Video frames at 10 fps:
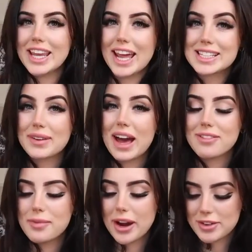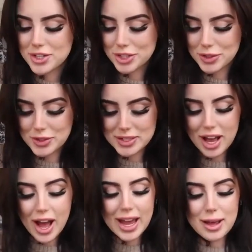Next up, I have a pair of shoes.
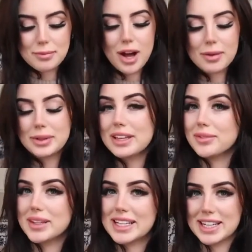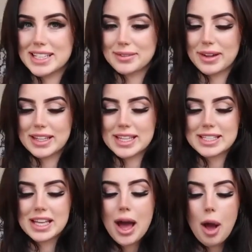I am unbelievably excited about
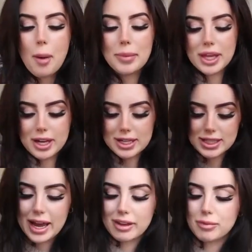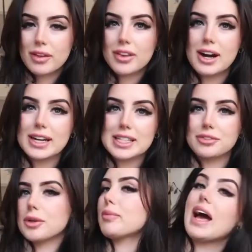these because have been on the hunt
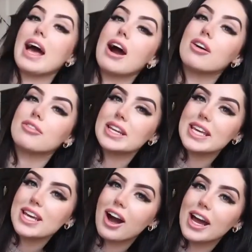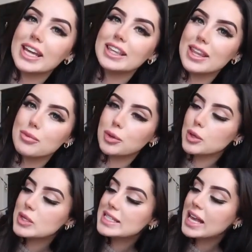for a pair of knee-high leather
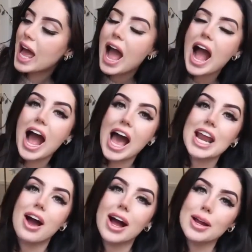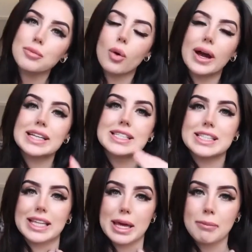boots, and I'm quite
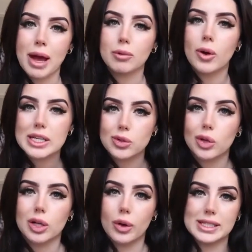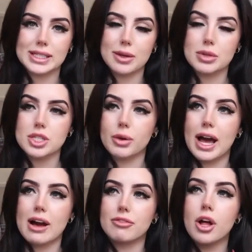slim. I'm quite tall and quite slim, so I
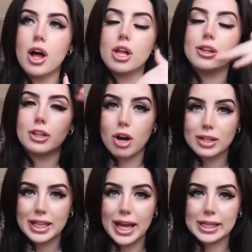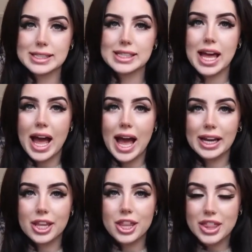have long legs
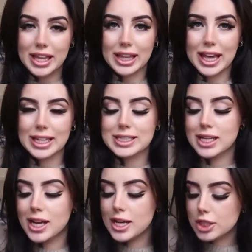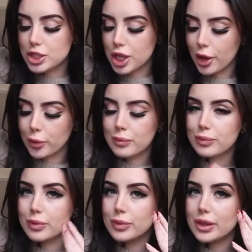and thin legs. So
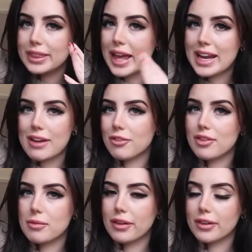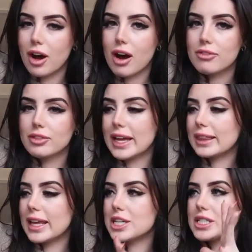they never fit me around the calf.
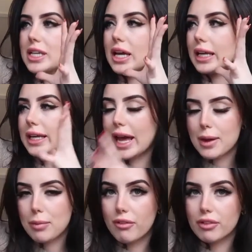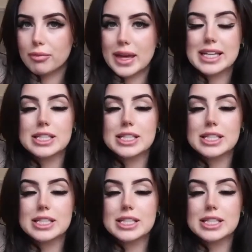Like, they just gape off of me.